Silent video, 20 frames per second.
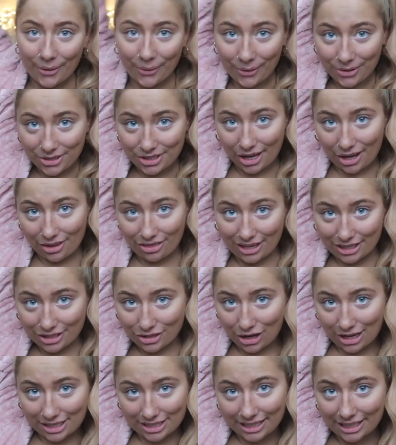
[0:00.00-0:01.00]
Also,
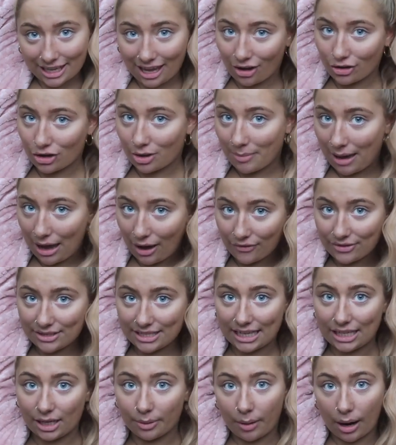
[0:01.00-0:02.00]
this dressing gown you may have
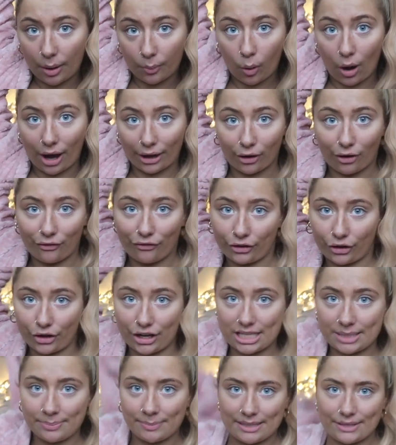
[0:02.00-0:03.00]
seen in my What I Got for
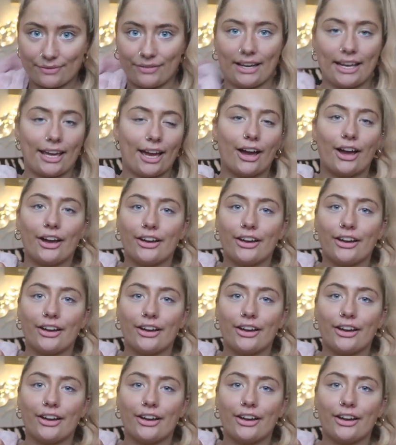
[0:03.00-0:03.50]
Christmas video.